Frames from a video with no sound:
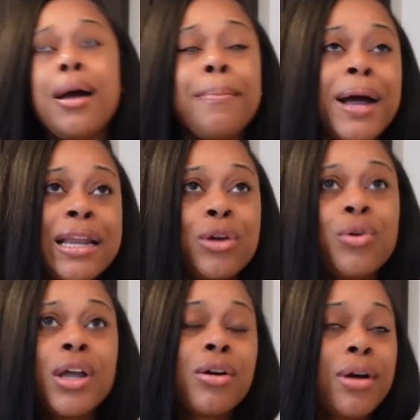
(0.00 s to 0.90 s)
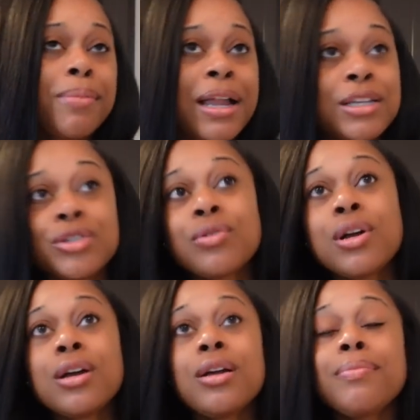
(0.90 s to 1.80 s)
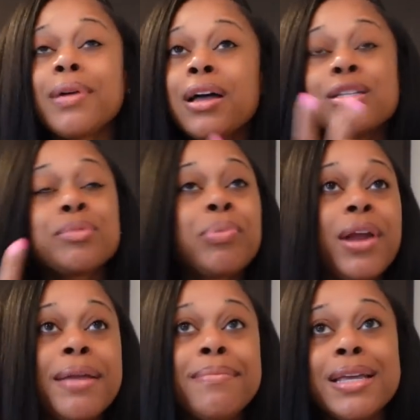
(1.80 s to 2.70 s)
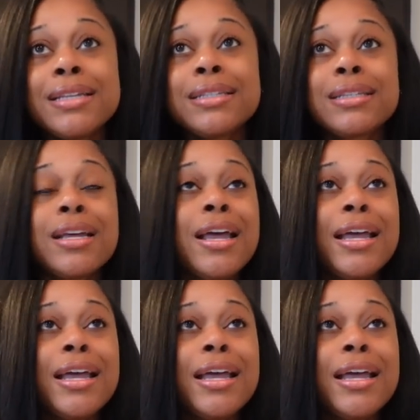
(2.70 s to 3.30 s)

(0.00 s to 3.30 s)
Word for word: a body oil a body scrub a spray mist